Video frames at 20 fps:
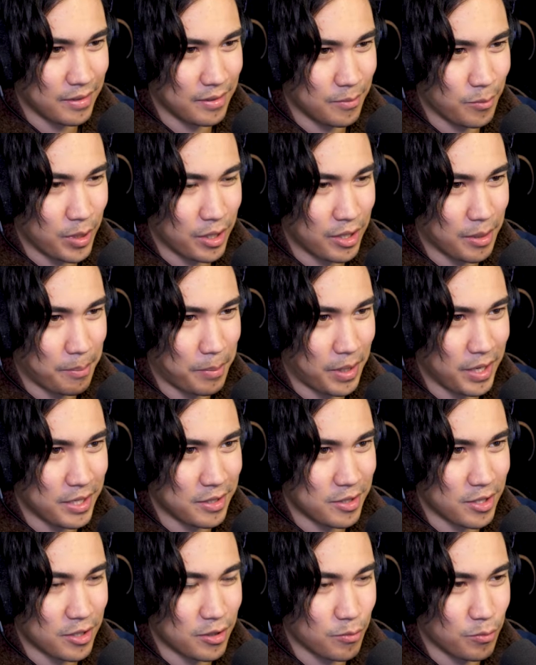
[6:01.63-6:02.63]
when the
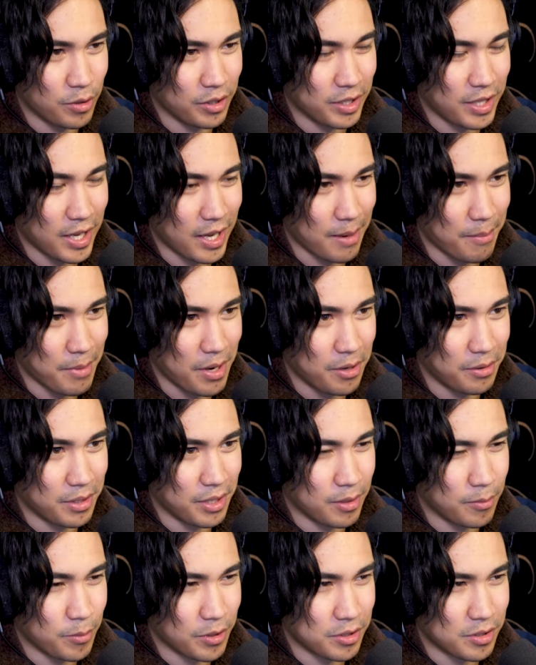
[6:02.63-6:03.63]
PlayStation 1 came out,
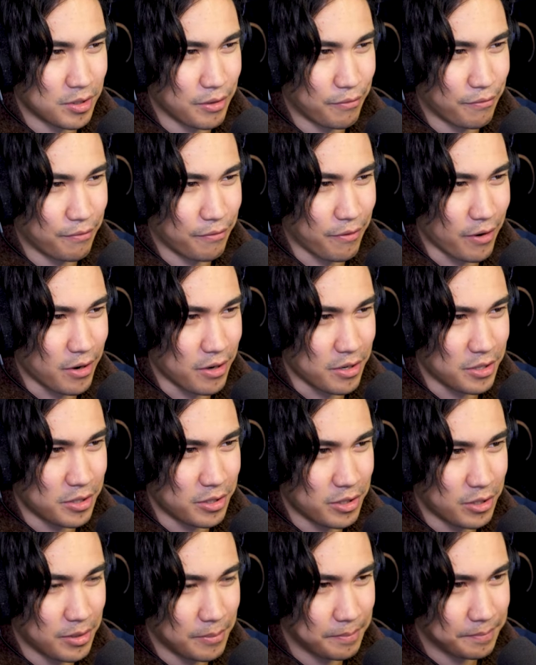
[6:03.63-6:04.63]
it was the
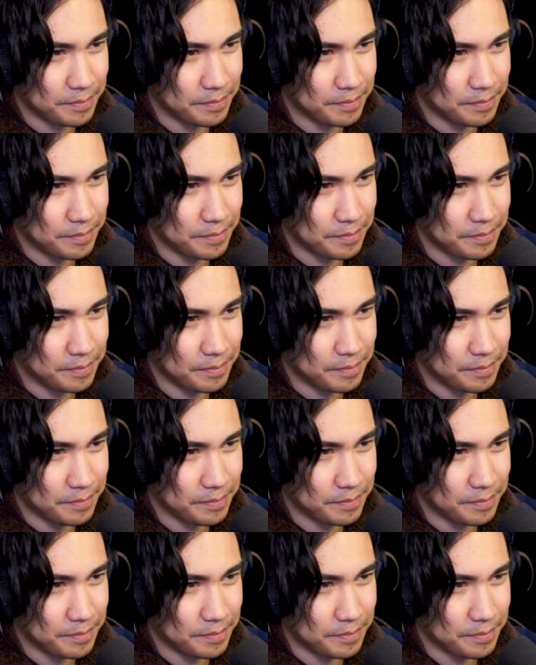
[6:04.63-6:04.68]
first,